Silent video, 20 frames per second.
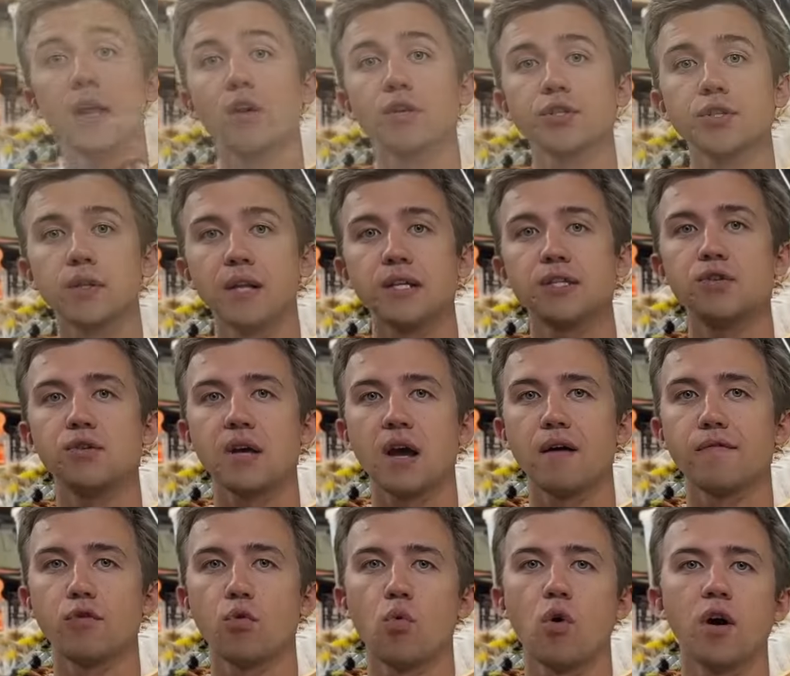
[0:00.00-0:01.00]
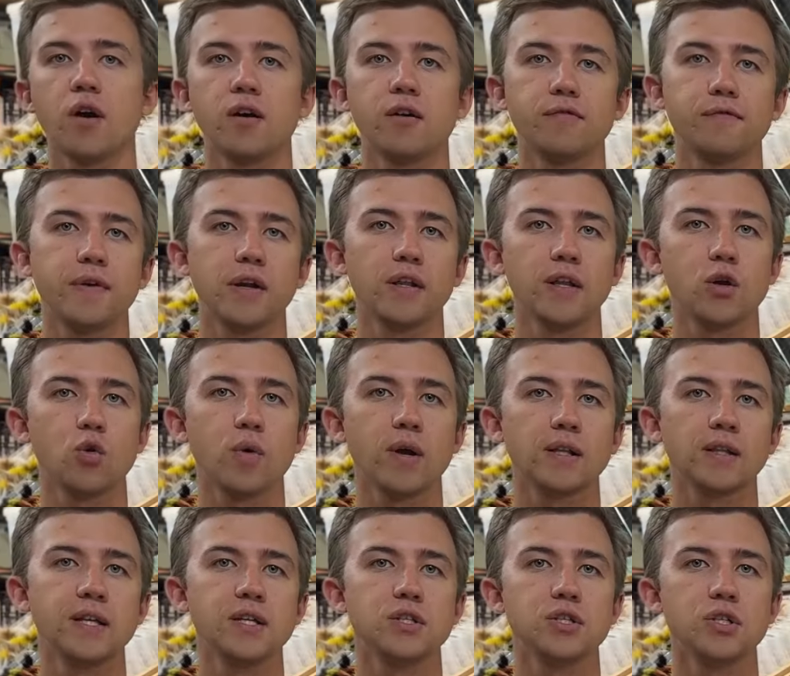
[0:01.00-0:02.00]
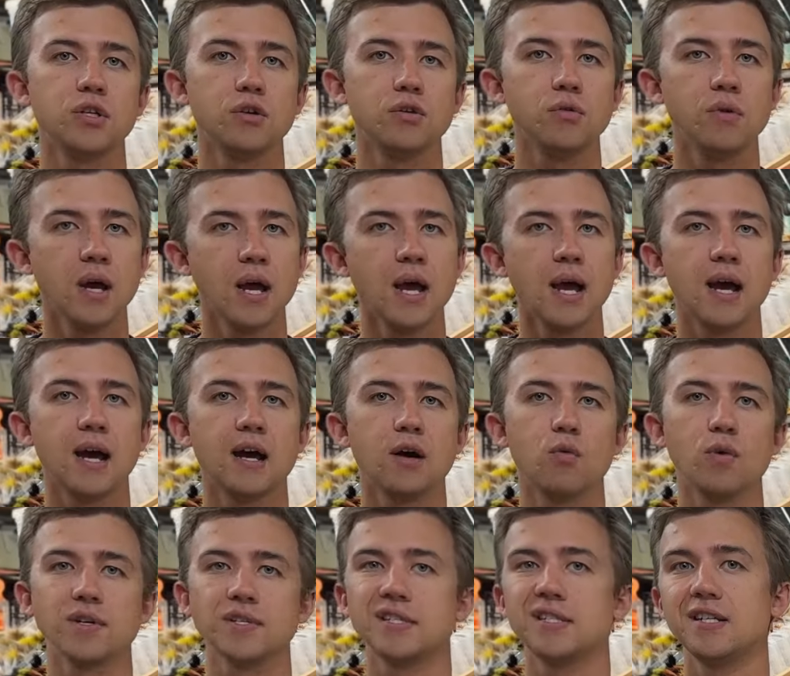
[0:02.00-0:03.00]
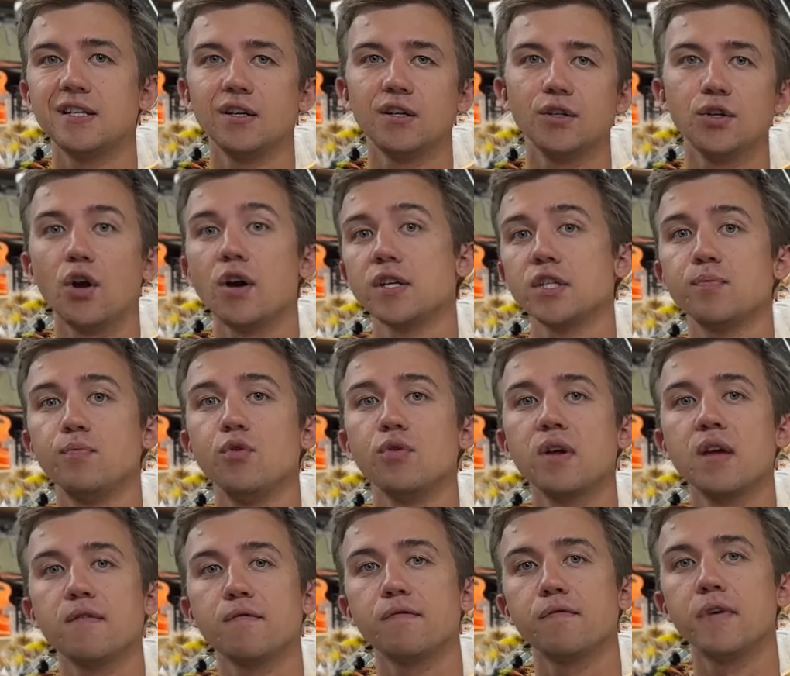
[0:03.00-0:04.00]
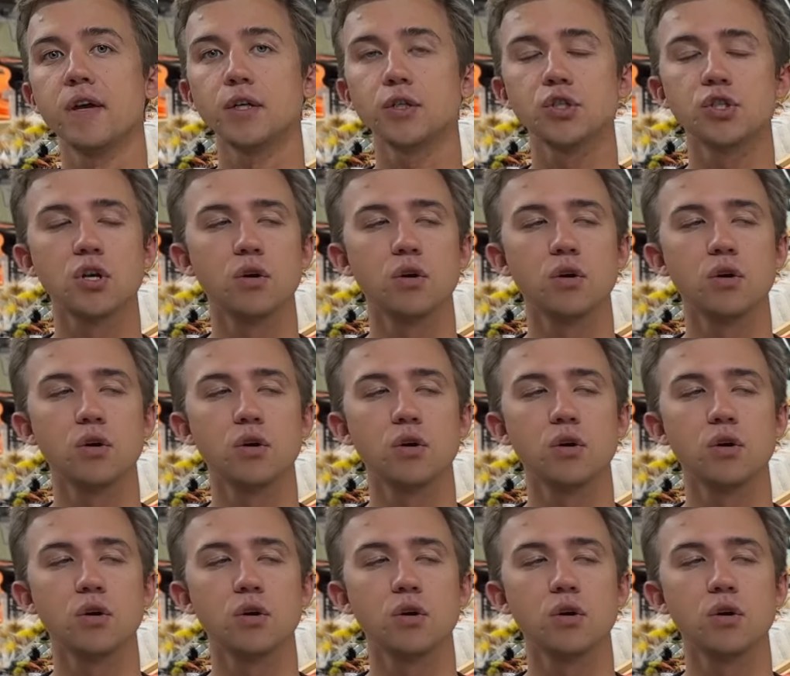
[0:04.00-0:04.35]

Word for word: It also lets you cover water fairly quickly too uh, while still not spooking fish.